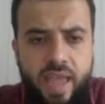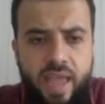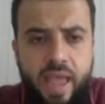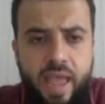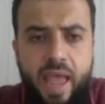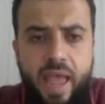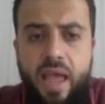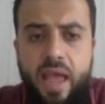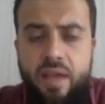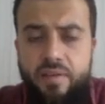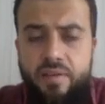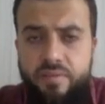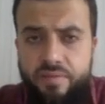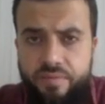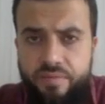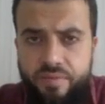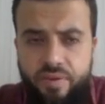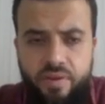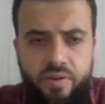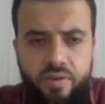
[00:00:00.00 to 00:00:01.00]

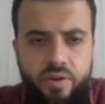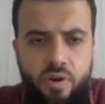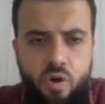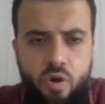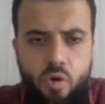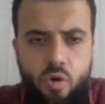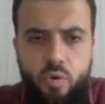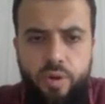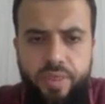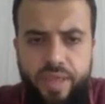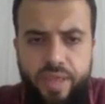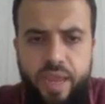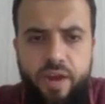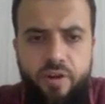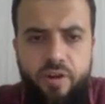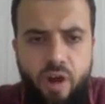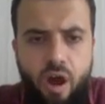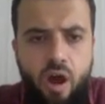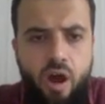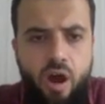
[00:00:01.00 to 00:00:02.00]
have or
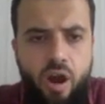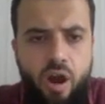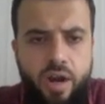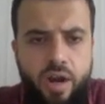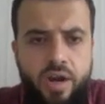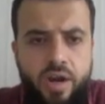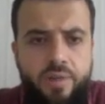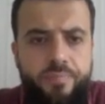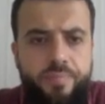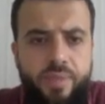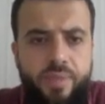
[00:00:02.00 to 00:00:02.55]
there are